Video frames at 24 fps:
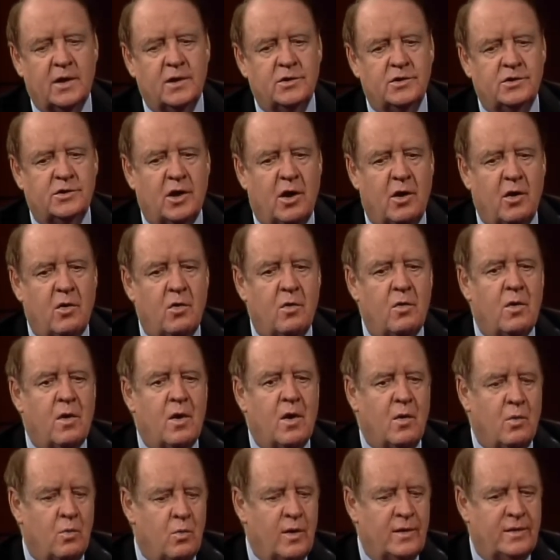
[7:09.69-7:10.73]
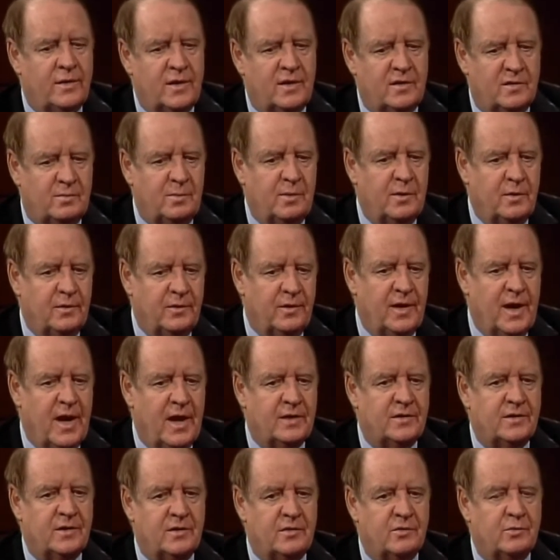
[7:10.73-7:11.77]
So what this bill
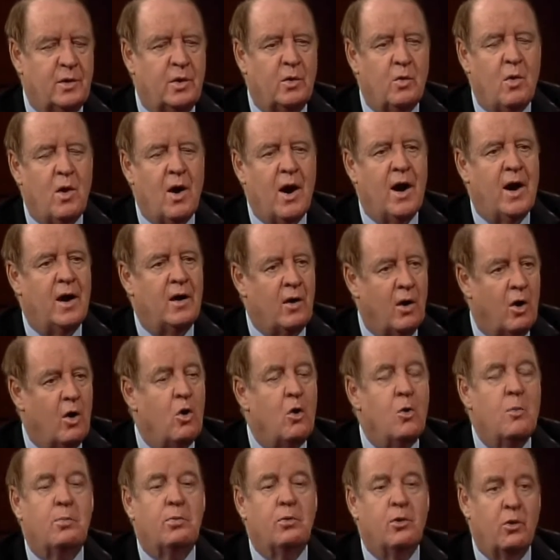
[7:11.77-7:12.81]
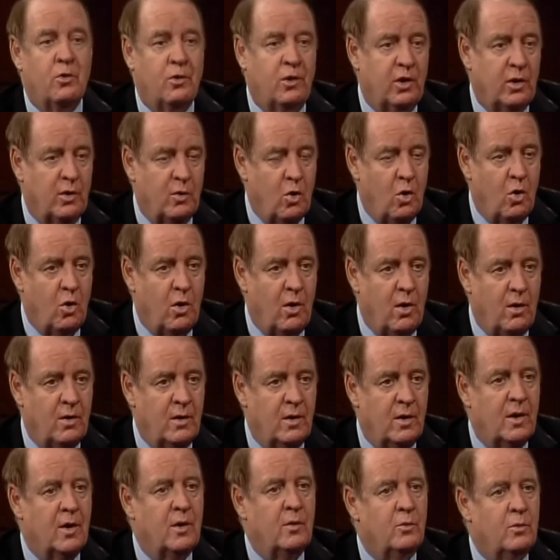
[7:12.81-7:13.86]
does is require a whole protocol
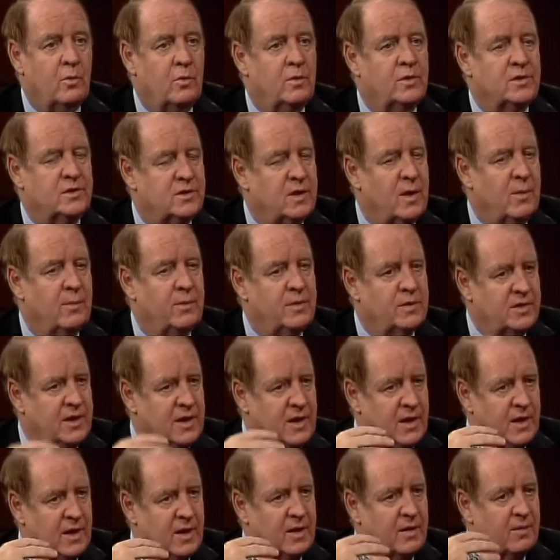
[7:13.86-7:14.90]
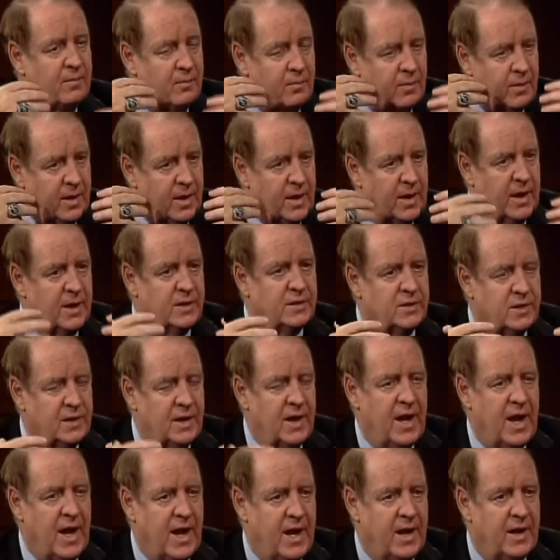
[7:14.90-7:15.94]
when someone's hit a hit to
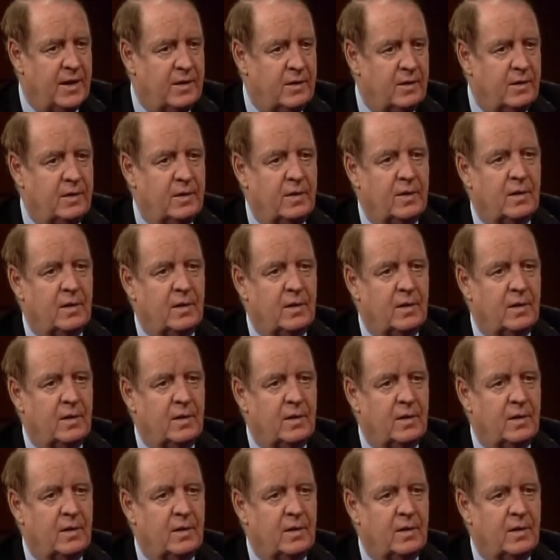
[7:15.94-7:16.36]
the head,